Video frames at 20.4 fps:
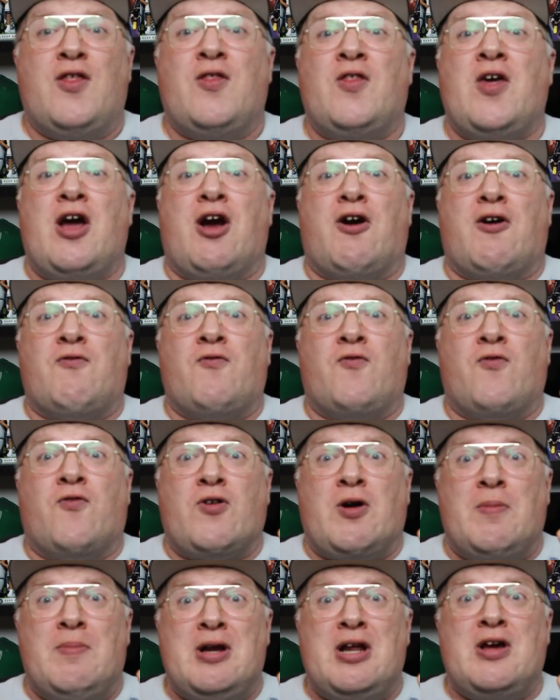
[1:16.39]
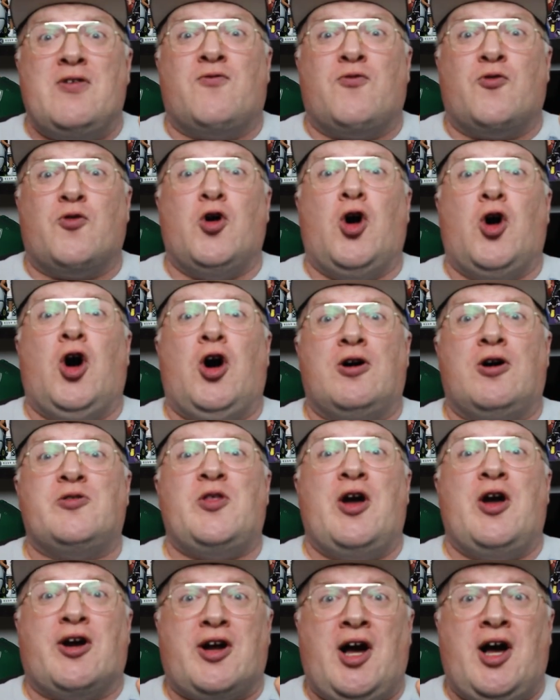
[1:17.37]
They are committing
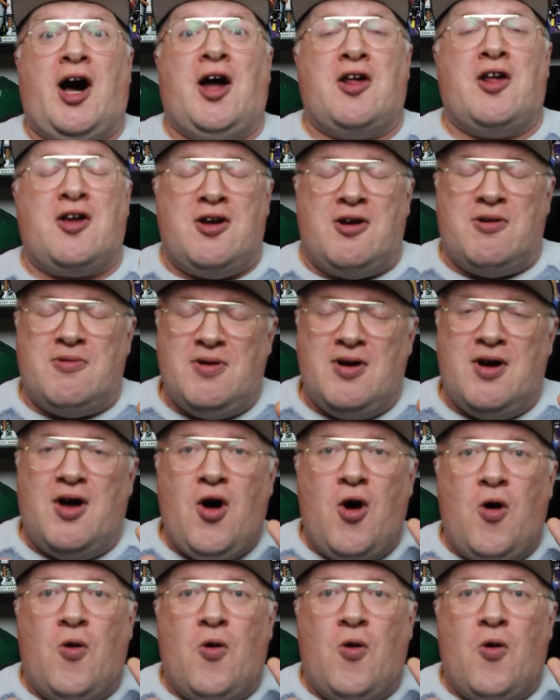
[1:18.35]
fraud. They are conning you.